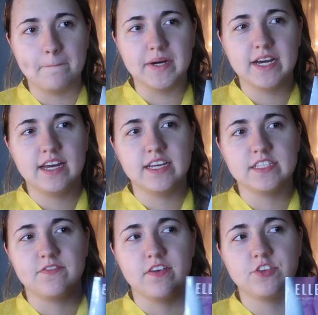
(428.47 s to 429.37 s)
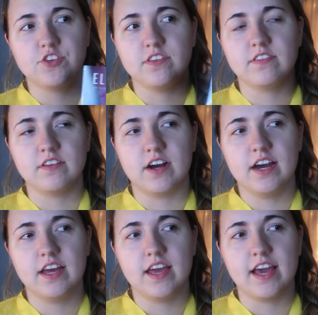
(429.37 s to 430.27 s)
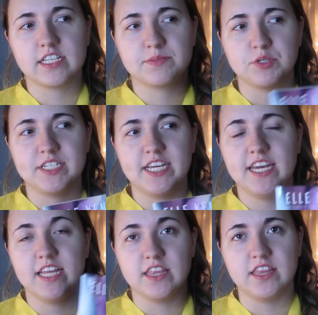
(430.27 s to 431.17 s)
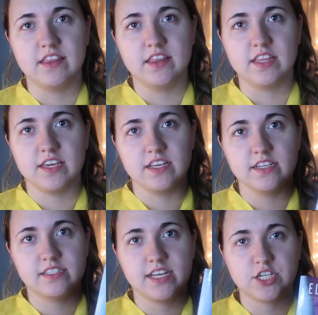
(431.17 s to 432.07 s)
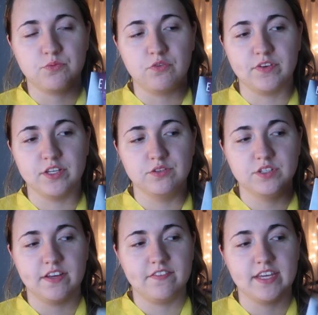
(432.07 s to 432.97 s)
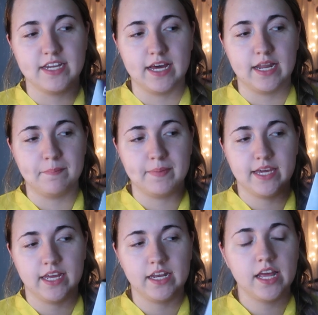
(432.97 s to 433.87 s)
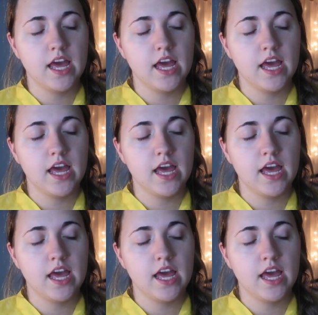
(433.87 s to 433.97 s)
but she is not expertise in the sexual field, if you know what I mean.